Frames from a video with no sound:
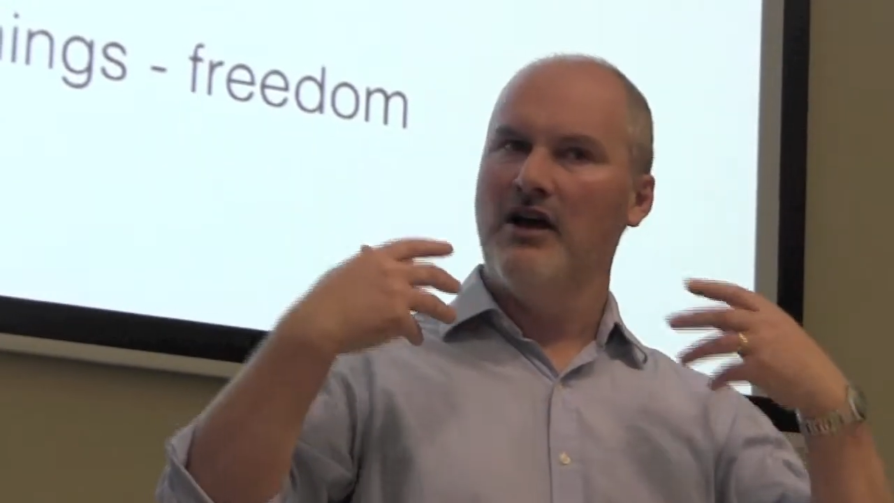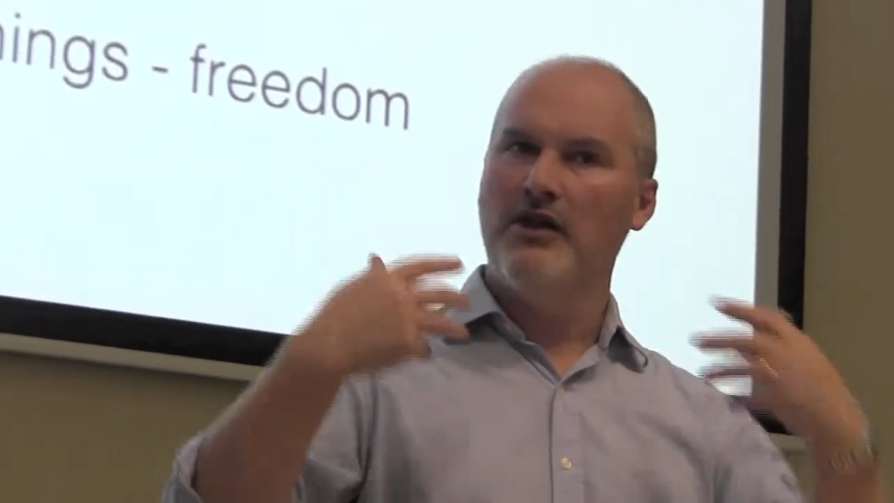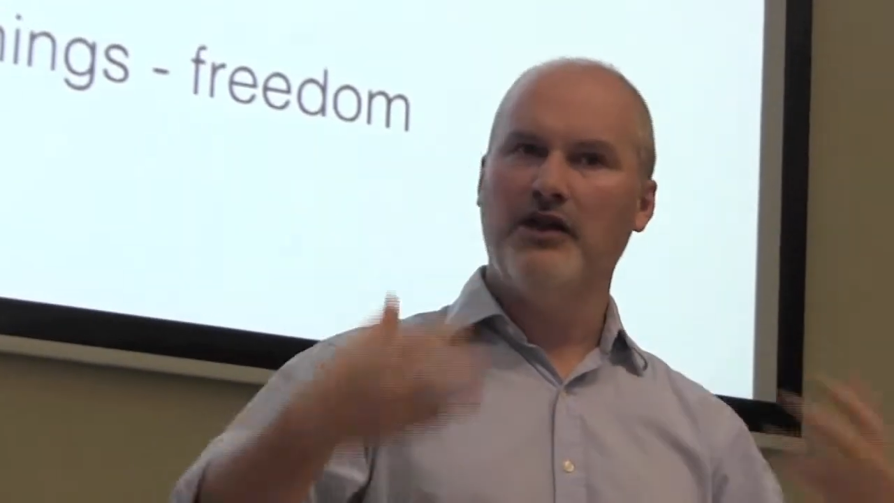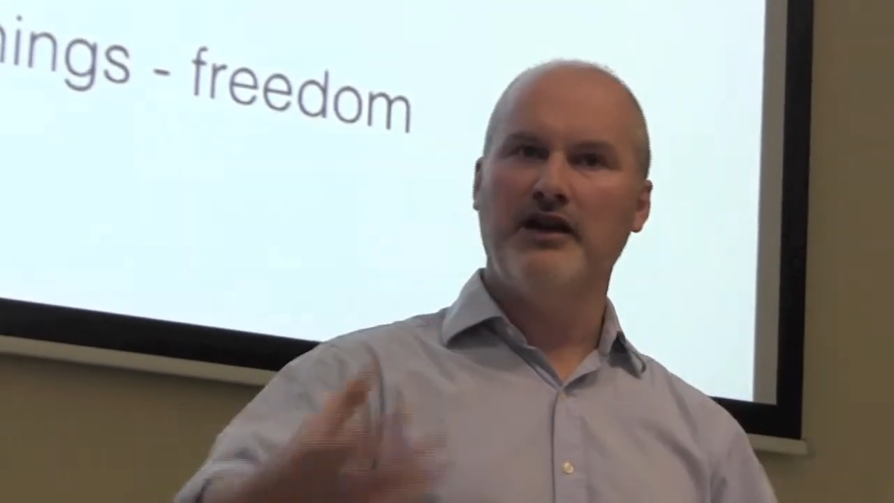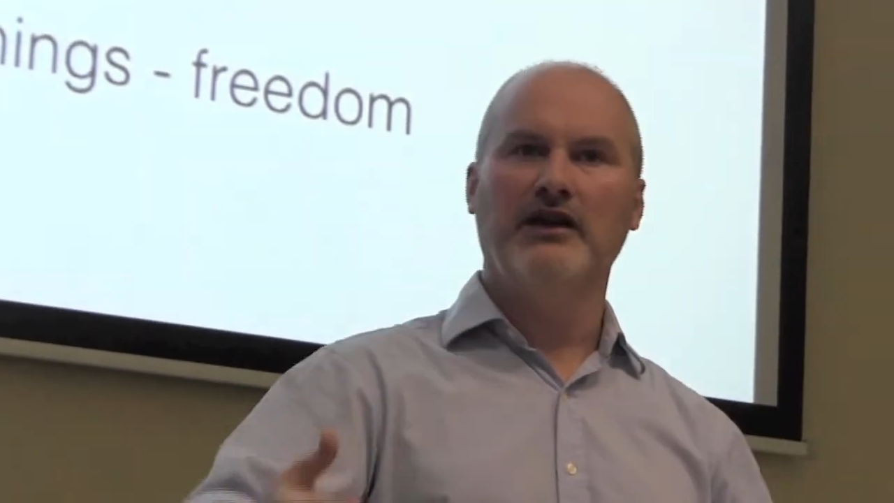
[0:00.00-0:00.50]

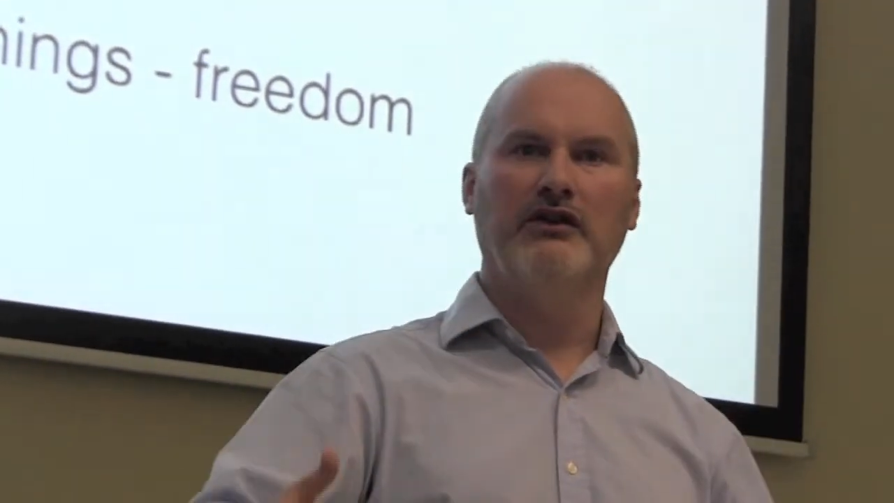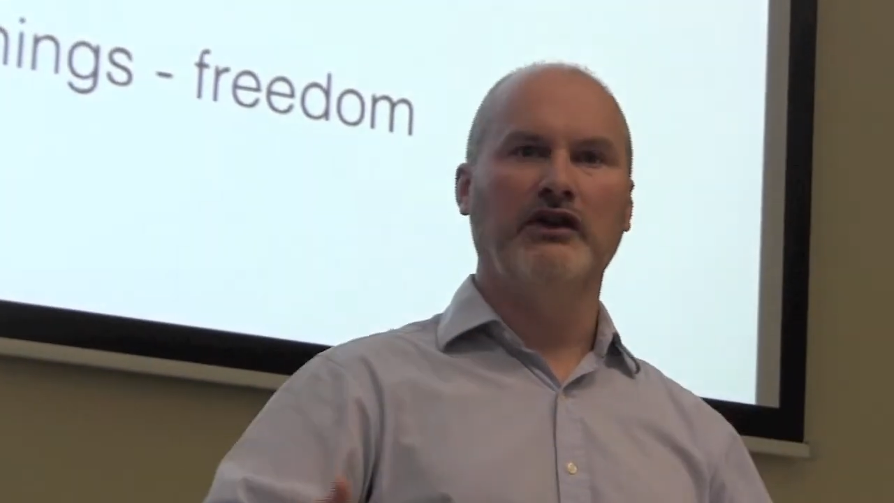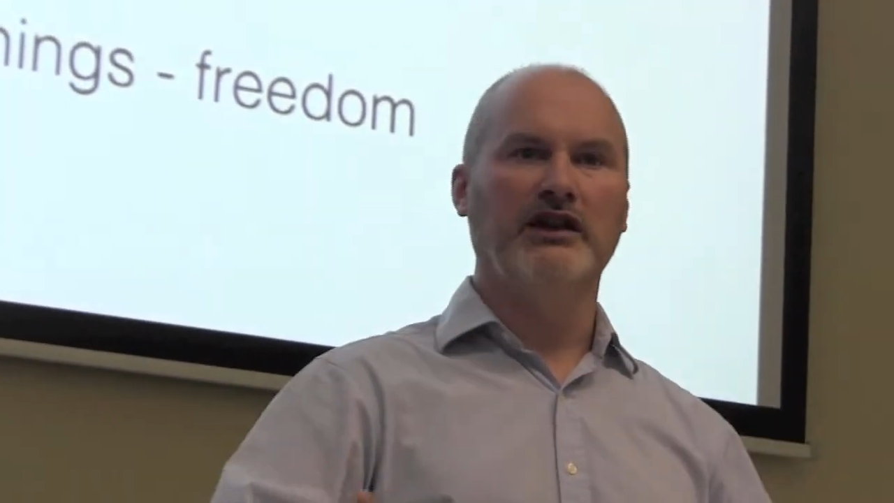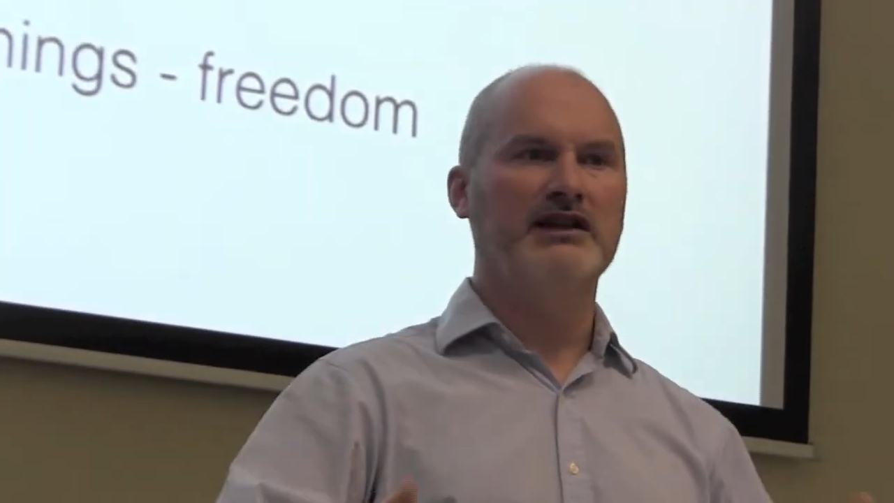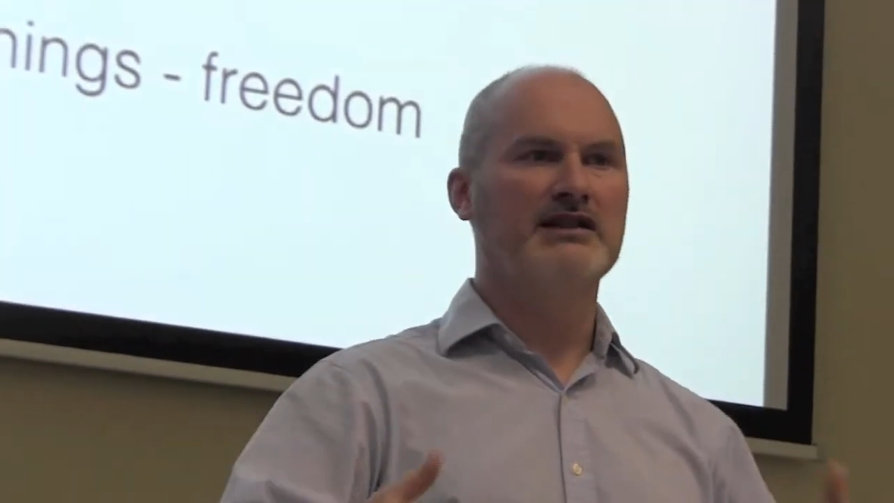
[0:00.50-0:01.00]
and
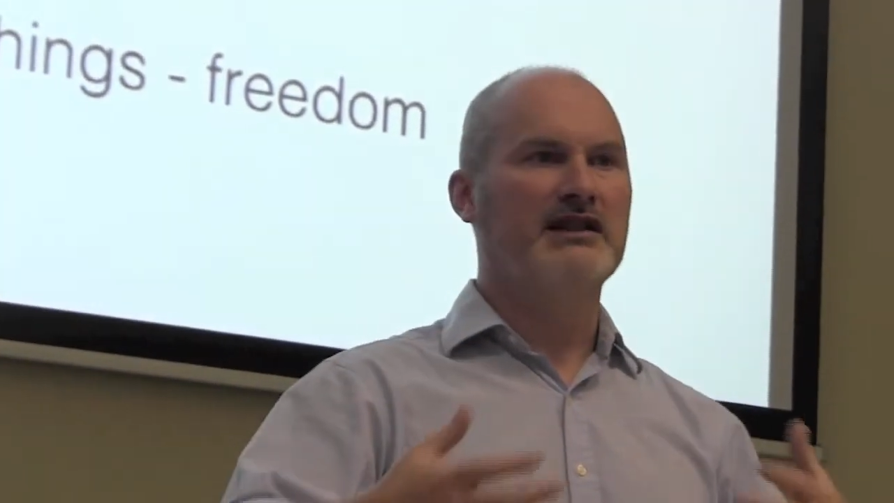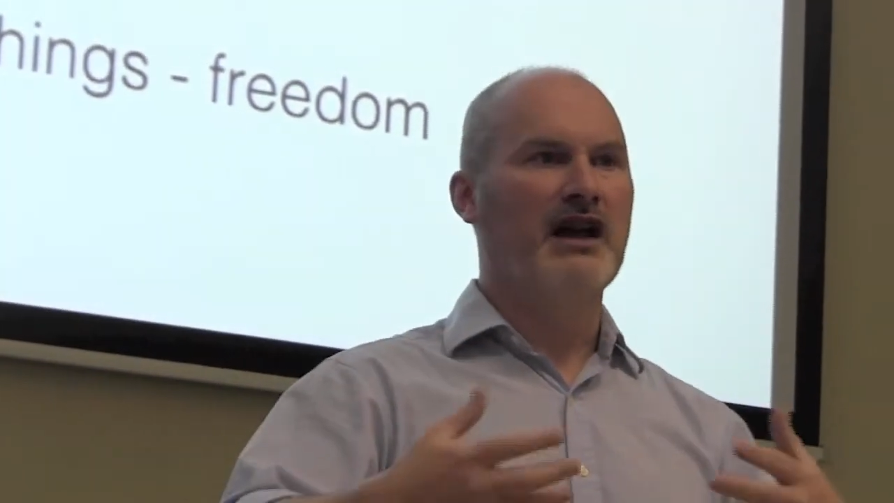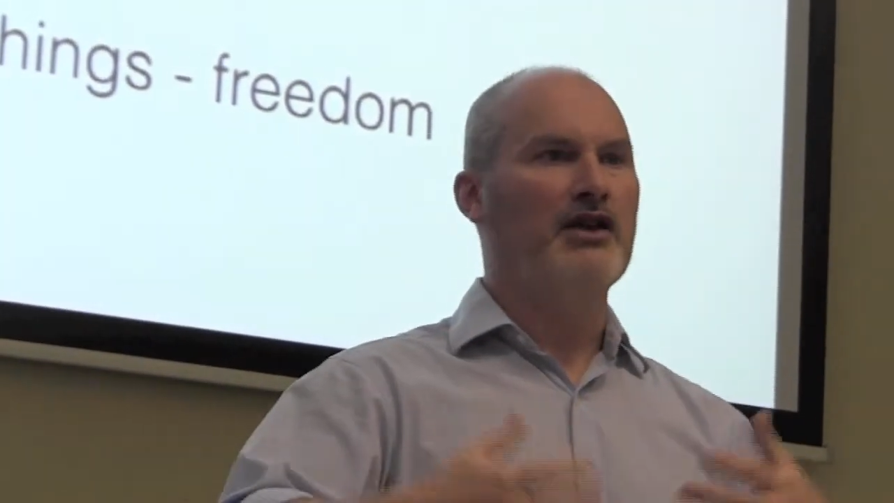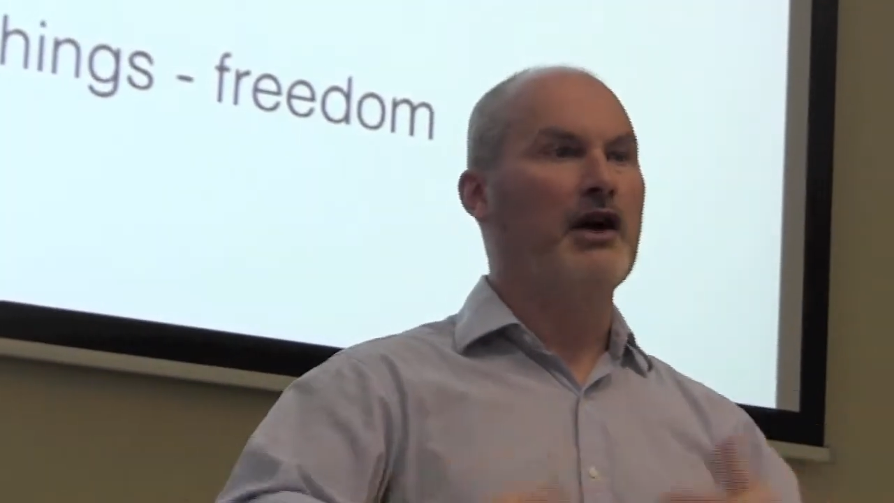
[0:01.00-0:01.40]
theories